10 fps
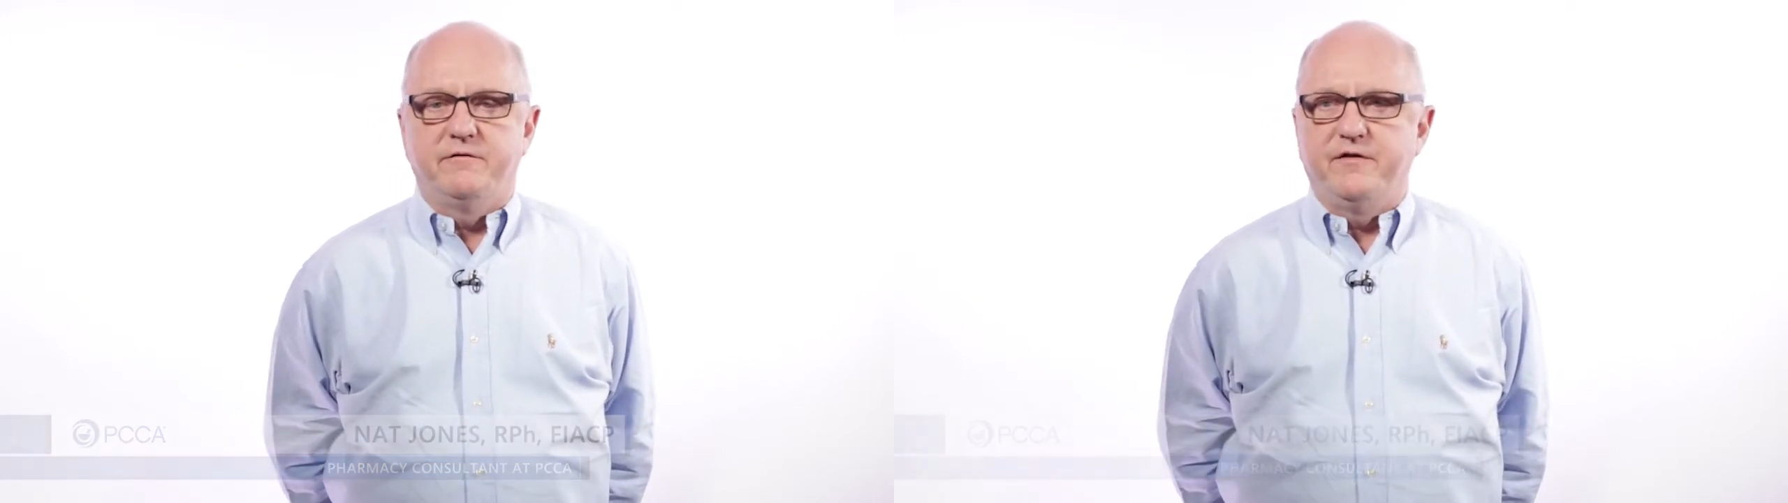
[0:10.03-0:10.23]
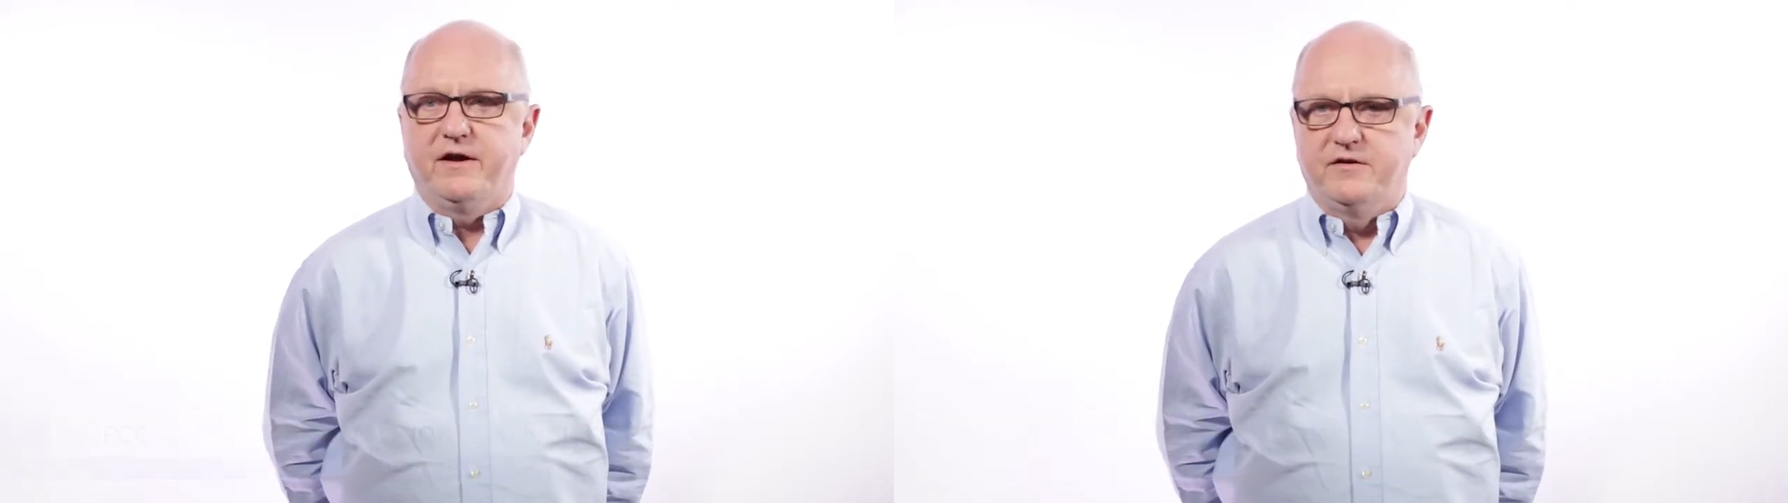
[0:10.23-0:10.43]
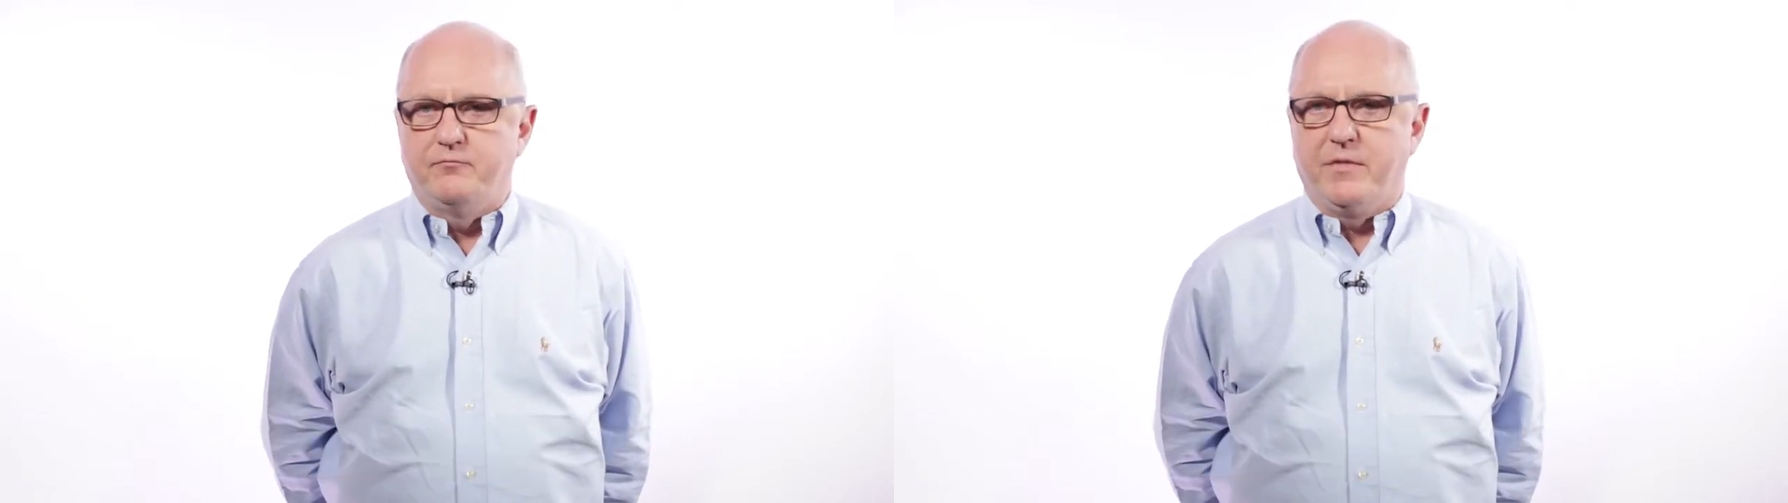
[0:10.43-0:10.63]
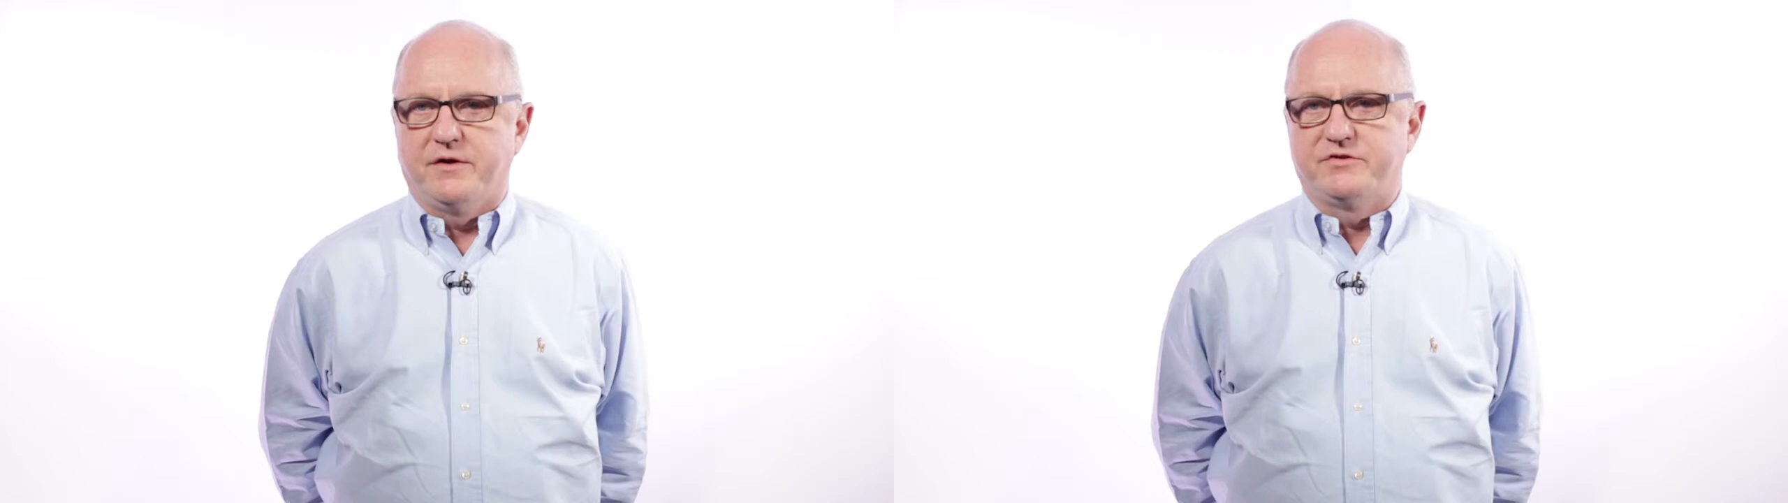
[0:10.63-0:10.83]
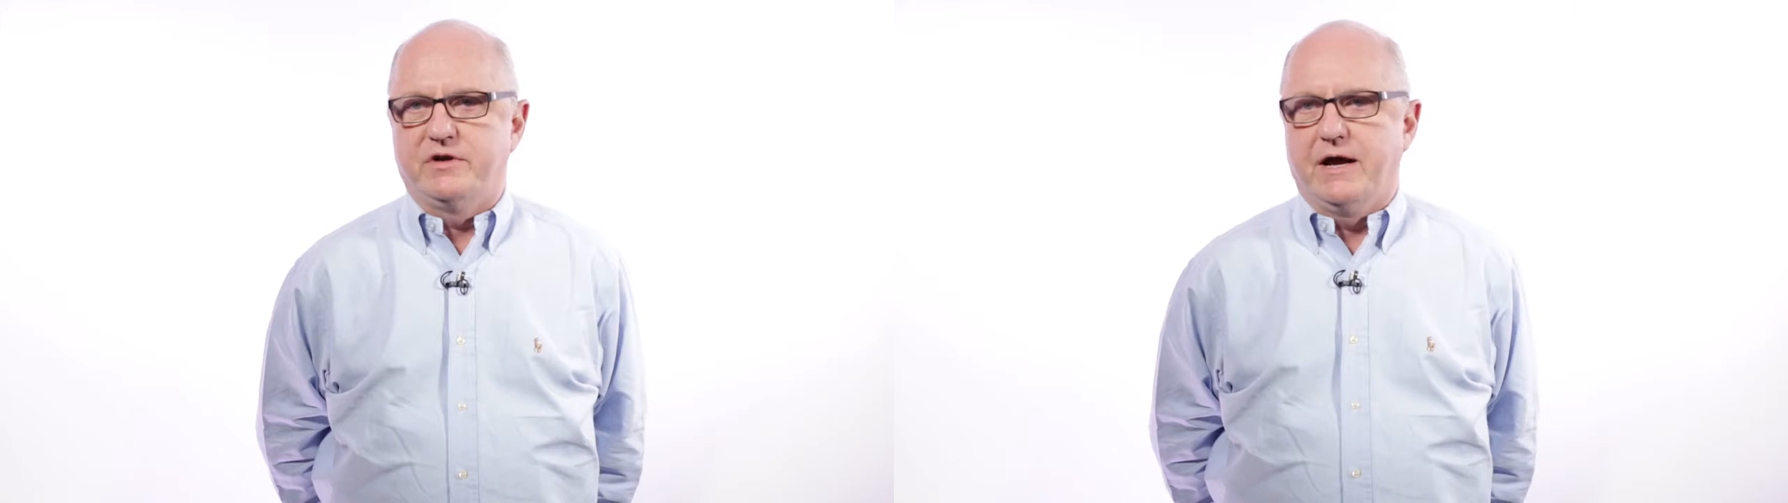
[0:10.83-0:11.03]
effective
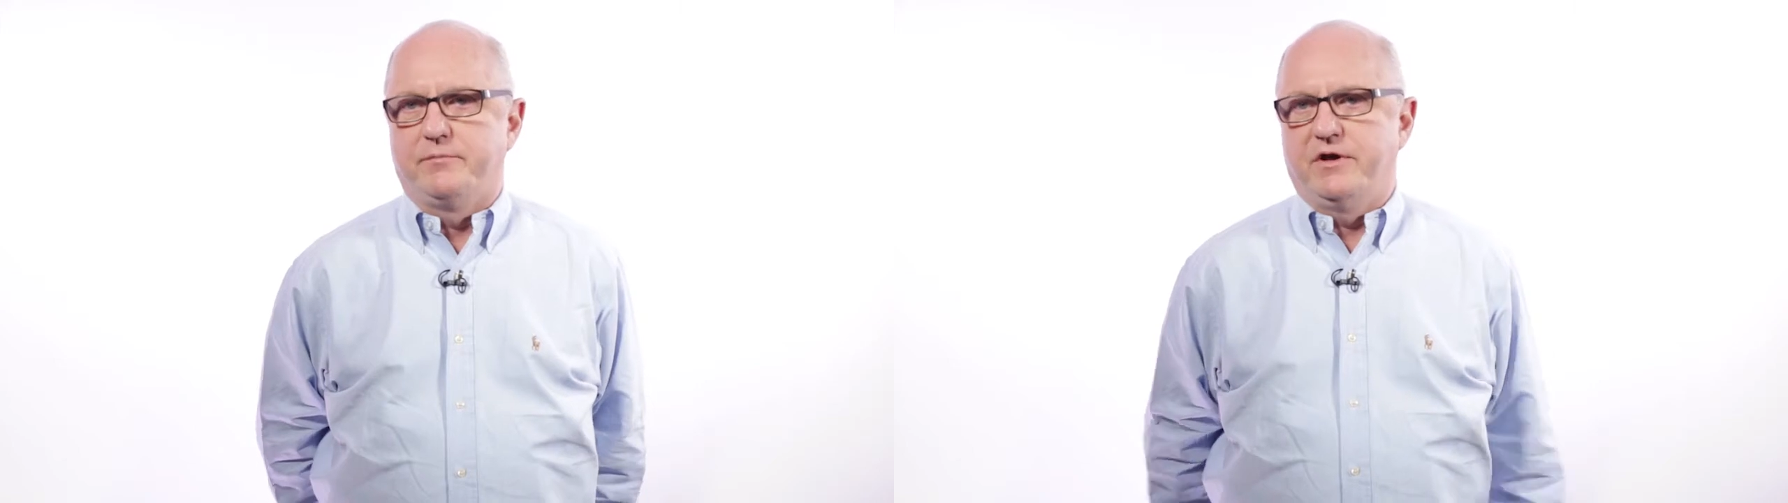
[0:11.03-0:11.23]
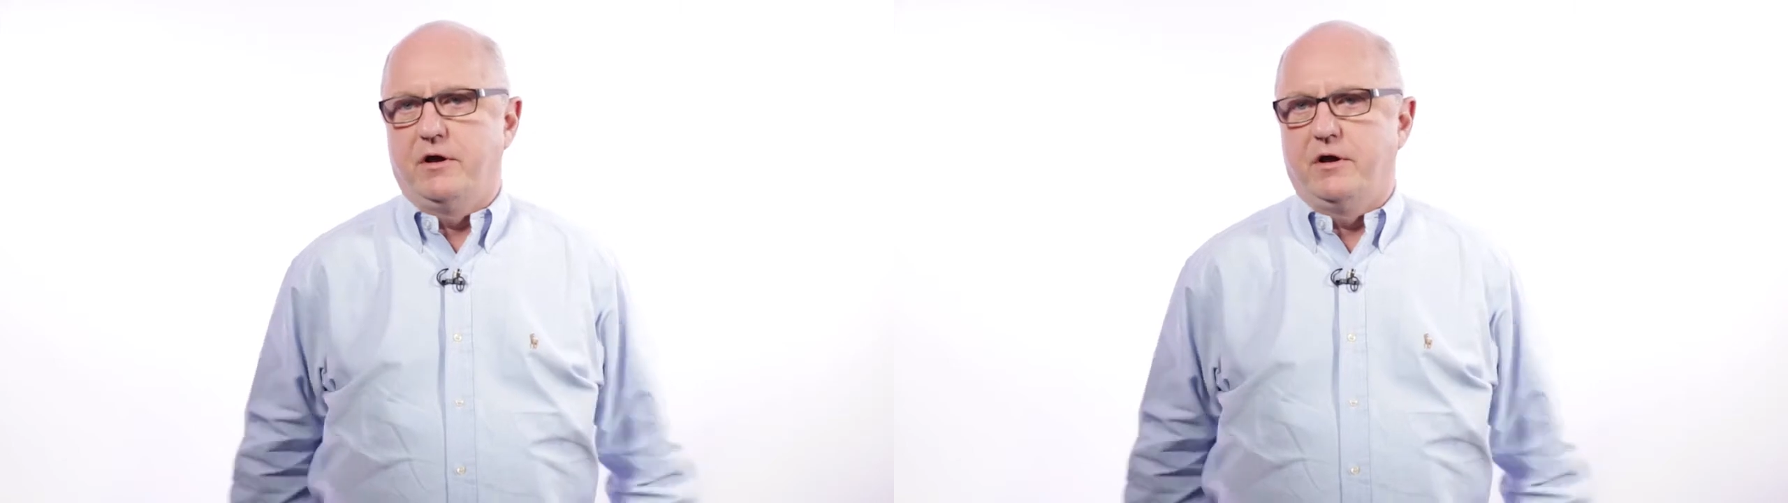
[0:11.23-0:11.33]
mousetrap